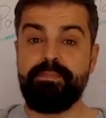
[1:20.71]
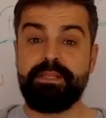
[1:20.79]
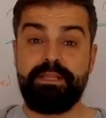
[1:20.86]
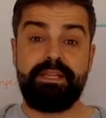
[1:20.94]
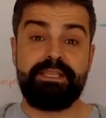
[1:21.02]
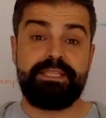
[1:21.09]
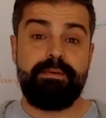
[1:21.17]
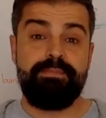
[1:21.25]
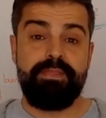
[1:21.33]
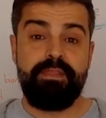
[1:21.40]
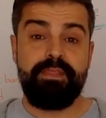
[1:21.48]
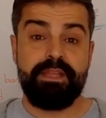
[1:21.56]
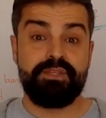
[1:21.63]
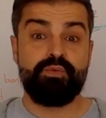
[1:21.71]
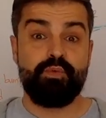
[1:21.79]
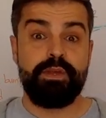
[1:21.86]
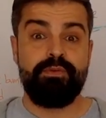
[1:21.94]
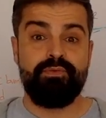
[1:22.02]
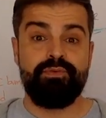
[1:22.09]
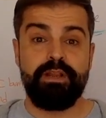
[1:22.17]
but it is something that
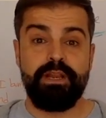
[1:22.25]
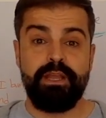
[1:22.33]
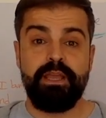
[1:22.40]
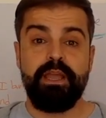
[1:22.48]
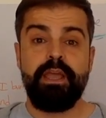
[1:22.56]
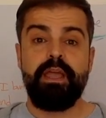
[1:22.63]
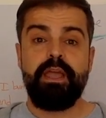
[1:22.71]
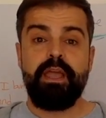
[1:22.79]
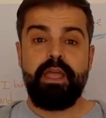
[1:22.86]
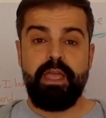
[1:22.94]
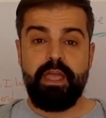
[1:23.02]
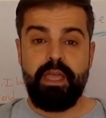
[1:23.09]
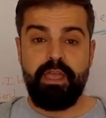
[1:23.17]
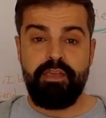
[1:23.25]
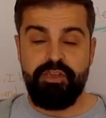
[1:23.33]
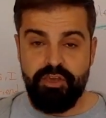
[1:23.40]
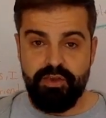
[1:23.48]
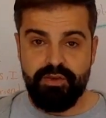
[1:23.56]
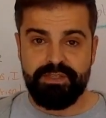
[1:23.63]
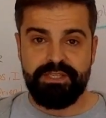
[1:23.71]
we really
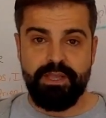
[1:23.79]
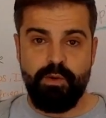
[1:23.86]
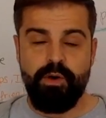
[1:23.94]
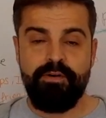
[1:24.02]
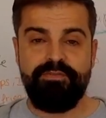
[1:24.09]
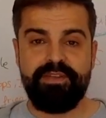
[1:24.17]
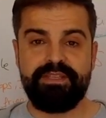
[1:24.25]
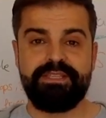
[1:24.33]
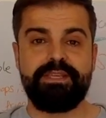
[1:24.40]
use so often.